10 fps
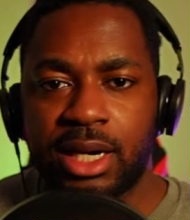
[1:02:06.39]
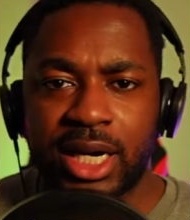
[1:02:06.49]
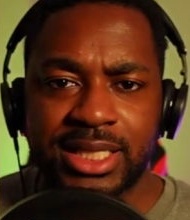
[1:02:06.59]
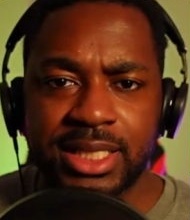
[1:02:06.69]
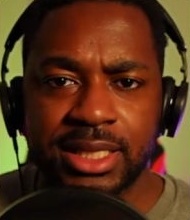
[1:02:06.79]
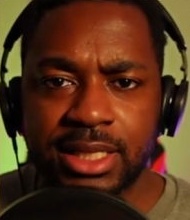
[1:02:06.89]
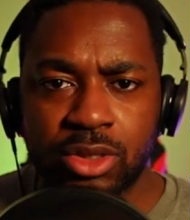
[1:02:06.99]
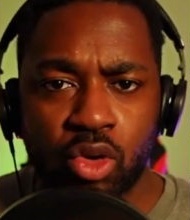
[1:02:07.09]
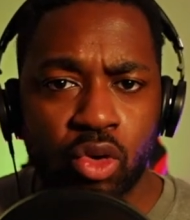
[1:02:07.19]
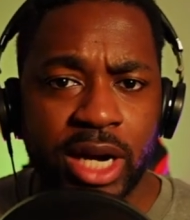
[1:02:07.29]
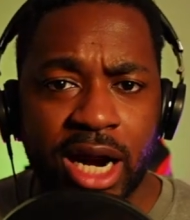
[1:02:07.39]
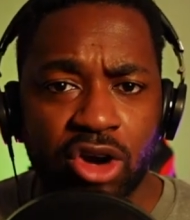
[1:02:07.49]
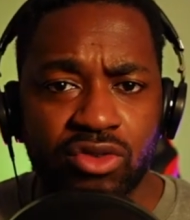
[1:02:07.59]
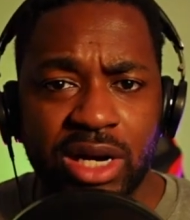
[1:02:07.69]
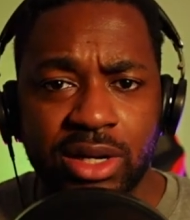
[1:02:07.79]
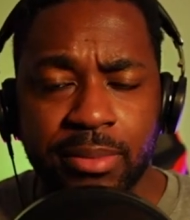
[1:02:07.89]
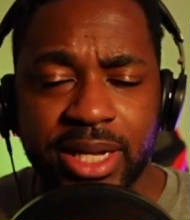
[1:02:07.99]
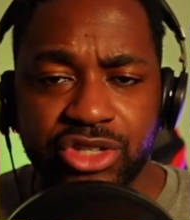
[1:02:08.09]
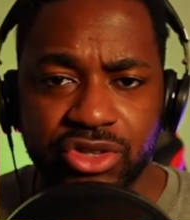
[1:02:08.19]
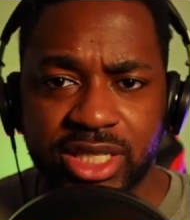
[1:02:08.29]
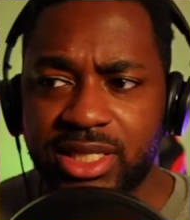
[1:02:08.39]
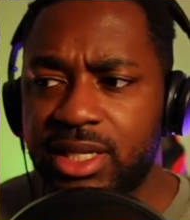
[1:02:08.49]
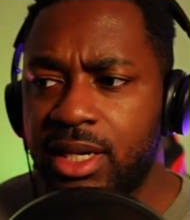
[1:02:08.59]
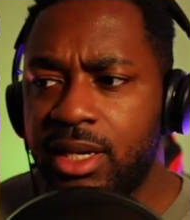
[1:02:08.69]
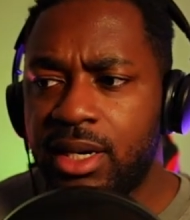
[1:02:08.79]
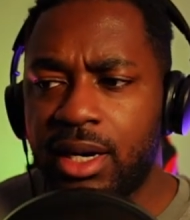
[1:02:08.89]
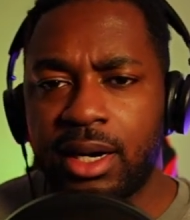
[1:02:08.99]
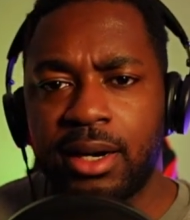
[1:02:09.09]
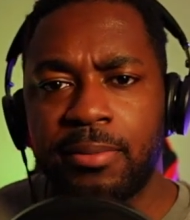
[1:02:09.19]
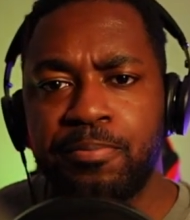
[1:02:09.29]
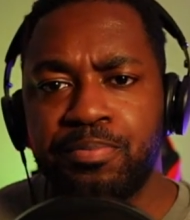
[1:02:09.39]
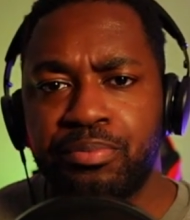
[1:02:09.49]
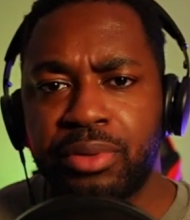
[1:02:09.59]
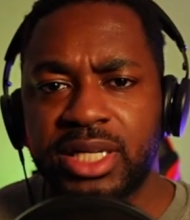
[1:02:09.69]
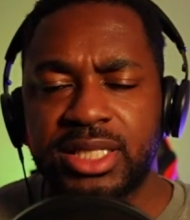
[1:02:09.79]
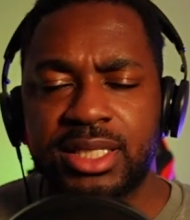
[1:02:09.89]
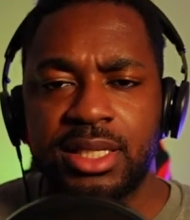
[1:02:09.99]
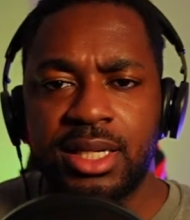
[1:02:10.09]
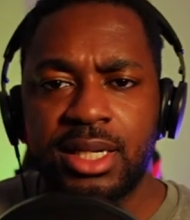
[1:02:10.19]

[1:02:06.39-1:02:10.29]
I see this on our routing matrix, uh, but